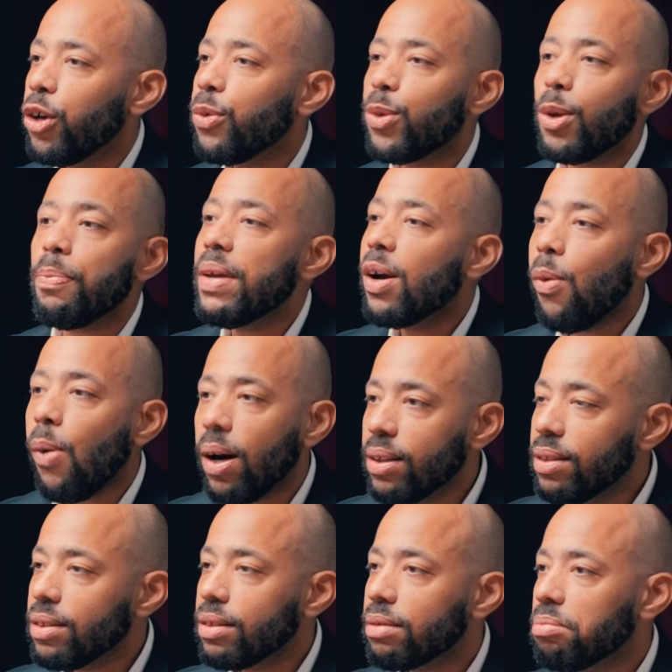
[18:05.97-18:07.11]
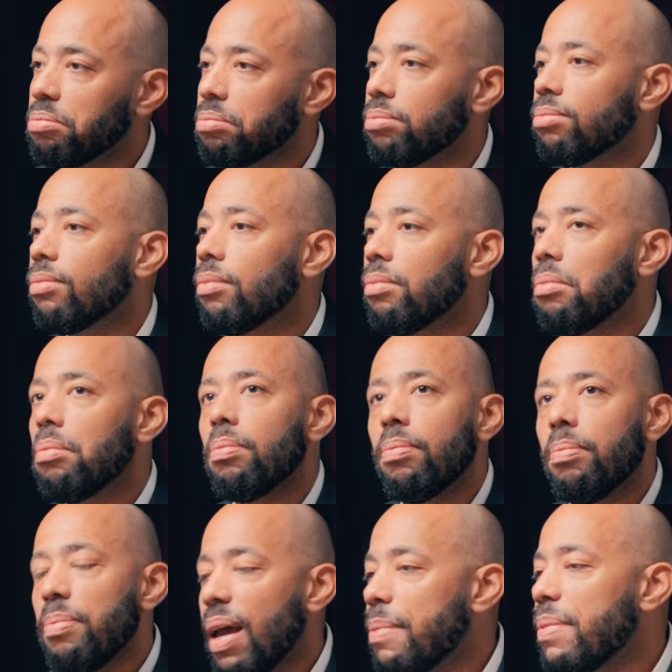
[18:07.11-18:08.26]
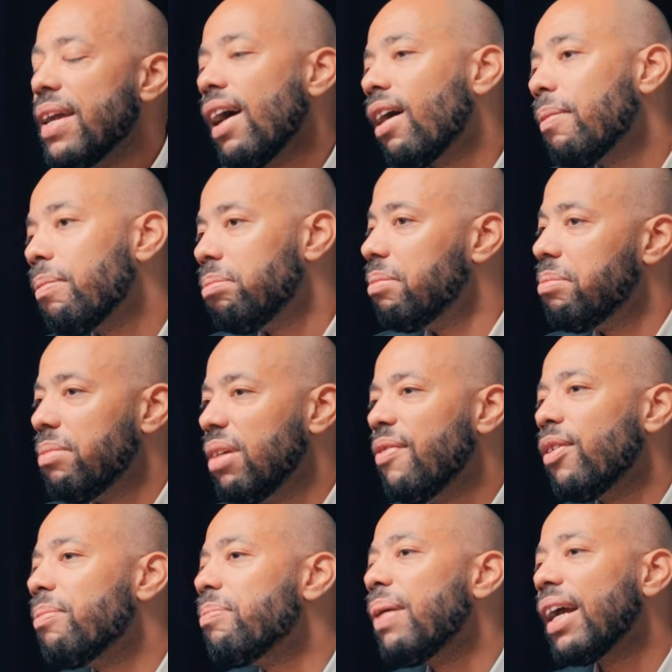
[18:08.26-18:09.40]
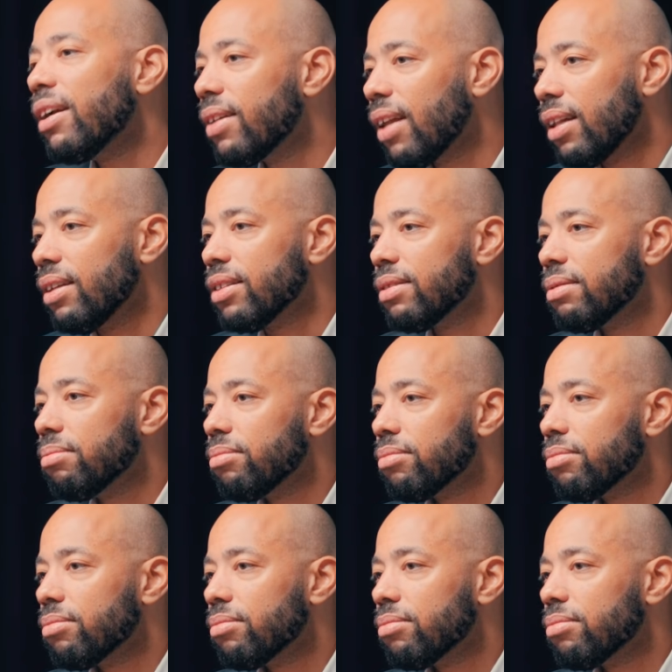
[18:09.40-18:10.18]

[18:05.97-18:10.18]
The big ones maybe are even better than us,